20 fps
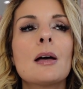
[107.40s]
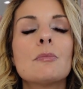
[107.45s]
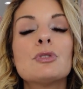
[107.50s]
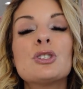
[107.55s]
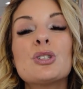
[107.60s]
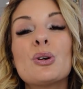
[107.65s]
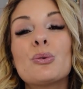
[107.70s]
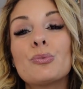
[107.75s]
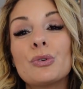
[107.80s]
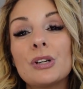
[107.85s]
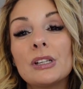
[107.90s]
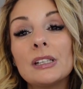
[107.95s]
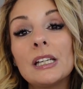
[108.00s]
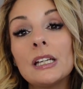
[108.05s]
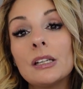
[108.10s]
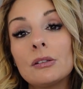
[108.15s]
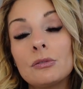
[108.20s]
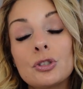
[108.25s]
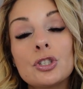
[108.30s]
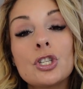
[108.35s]
So
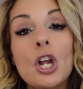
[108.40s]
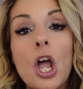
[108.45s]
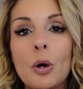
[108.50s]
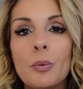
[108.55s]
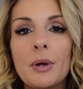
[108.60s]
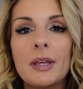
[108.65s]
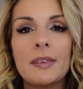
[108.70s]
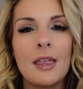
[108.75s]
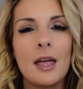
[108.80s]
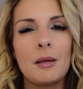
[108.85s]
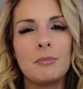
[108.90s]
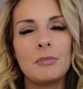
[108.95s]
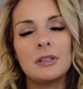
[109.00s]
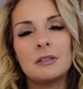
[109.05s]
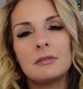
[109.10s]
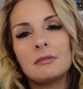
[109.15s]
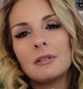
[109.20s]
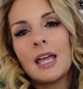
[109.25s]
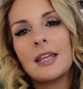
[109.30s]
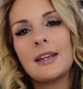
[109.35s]
really knowing them
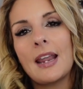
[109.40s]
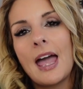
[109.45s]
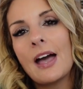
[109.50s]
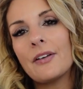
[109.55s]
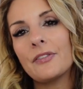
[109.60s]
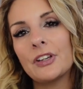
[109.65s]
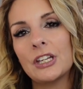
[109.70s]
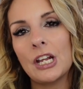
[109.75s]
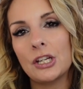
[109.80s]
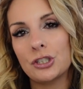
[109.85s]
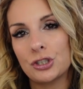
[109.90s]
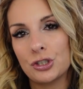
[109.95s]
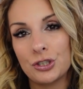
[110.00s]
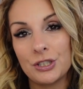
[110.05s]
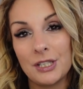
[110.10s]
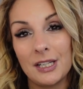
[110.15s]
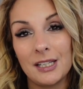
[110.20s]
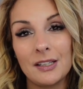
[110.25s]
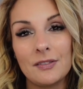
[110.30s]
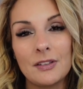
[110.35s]
and having an
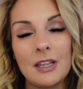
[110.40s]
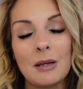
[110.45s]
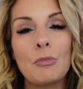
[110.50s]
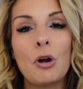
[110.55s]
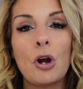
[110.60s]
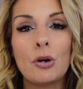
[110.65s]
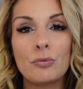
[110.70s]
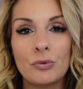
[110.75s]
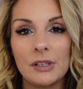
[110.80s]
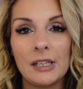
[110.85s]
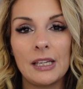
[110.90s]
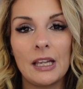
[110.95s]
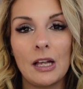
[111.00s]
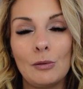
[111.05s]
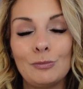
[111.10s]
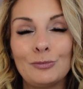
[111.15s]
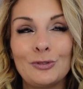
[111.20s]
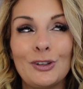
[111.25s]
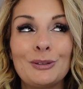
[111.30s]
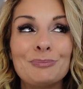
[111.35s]
understanding of them are really
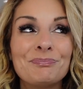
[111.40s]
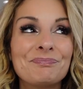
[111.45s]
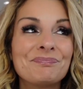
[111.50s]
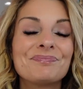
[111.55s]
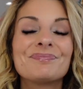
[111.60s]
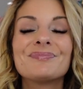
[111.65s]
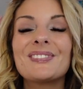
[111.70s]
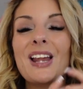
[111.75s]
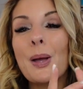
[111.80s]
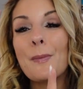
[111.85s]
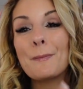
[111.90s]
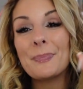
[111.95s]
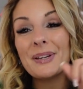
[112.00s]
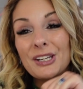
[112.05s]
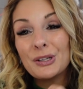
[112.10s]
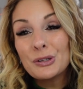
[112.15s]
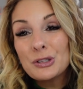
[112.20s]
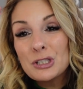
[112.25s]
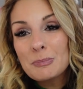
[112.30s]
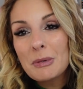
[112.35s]
helpful. But
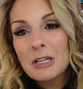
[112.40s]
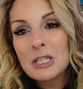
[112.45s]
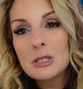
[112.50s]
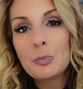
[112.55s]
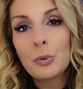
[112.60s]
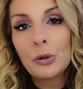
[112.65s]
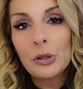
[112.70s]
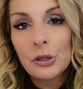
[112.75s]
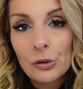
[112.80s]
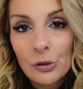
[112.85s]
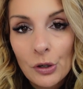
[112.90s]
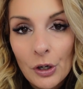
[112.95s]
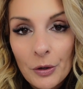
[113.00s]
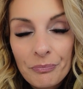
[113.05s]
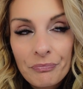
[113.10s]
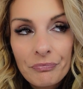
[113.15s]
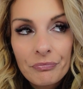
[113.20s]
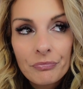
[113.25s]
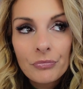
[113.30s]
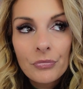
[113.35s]
here's my spoiler alert.
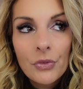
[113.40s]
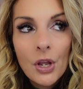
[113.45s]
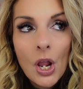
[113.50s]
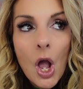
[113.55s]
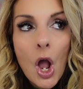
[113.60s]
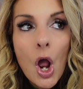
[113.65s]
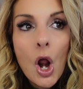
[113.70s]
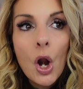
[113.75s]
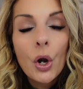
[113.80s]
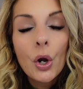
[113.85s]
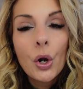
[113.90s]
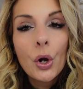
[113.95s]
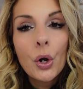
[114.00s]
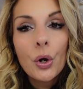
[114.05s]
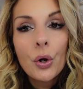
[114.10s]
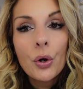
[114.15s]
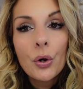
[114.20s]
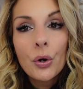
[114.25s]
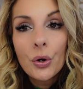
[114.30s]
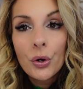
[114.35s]

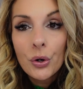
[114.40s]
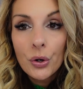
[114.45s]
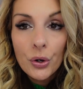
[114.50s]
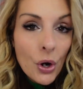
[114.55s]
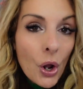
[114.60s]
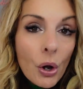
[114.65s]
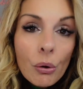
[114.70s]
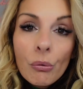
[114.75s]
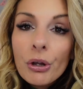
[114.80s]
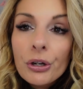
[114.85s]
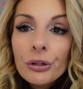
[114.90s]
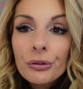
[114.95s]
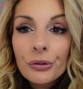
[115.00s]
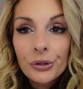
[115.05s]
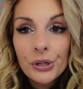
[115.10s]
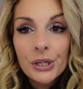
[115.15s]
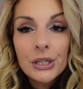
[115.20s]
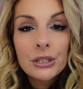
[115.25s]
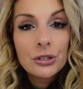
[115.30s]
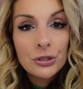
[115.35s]
No one
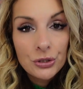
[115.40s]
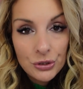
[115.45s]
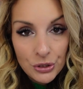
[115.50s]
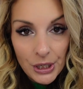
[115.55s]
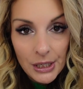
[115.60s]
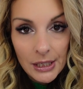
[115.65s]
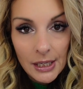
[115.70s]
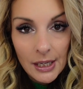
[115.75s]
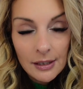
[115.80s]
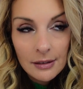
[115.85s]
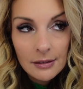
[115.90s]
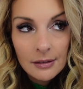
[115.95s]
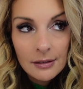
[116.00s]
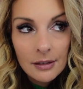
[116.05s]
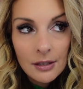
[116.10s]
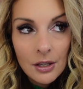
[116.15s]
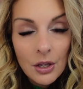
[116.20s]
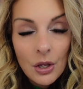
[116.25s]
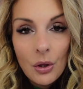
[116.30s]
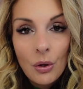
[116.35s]
creates training
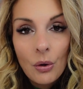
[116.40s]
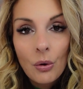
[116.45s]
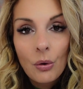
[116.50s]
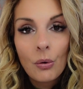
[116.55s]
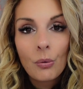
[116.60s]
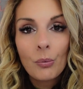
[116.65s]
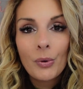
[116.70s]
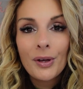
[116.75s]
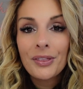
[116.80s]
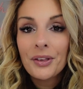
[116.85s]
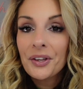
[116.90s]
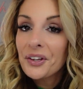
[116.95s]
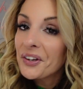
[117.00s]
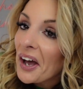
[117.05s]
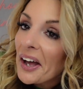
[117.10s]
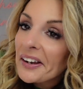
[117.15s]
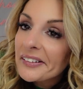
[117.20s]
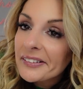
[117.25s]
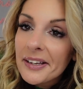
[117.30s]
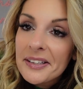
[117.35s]
with
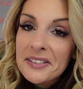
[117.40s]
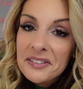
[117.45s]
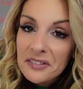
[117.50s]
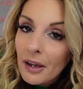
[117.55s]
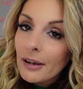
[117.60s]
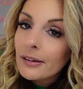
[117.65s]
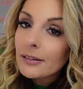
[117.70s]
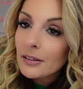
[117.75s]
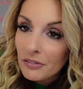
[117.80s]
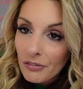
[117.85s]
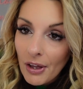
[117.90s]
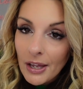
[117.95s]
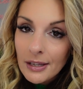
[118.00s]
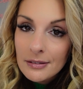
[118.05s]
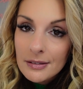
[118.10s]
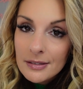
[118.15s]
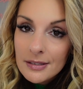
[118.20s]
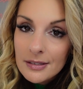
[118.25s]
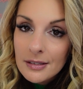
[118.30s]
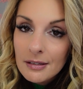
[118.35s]
Gagne's 9
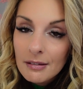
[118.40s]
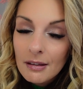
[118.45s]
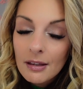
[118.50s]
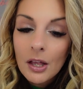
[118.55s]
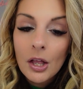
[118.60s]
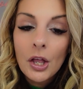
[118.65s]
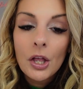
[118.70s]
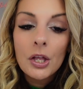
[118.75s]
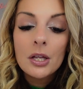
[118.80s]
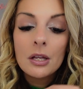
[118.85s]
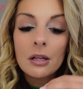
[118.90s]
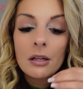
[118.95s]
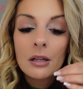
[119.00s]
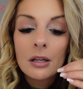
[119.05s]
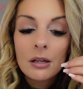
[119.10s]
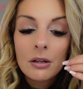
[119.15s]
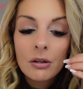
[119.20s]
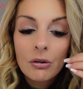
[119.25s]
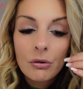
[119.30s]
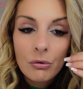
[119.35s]
events
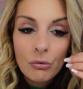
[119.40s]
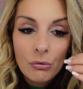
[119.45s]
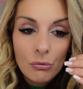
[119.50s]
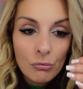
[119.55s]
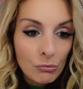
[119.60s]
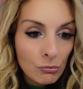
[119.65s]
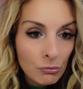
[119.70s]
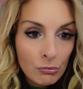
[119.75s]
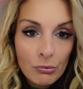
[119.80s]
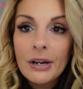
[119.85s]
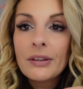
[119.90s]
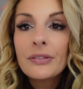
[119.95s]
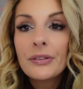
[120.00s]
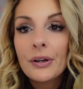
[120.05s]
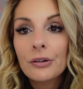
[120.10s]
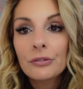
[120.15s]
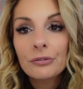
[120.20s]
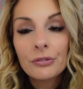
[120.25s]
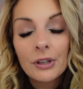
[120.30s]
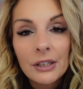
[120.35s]
right
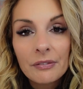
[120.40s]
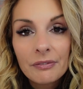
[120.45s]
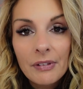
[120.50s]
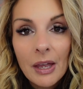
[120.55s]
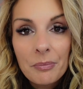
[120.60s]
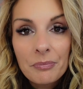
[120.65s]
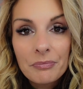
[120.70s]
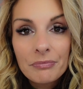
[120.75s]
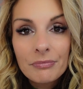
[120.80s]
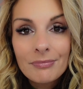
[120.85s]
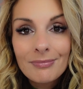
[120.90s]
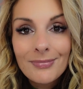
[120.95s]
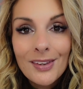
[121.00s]
there in front of them.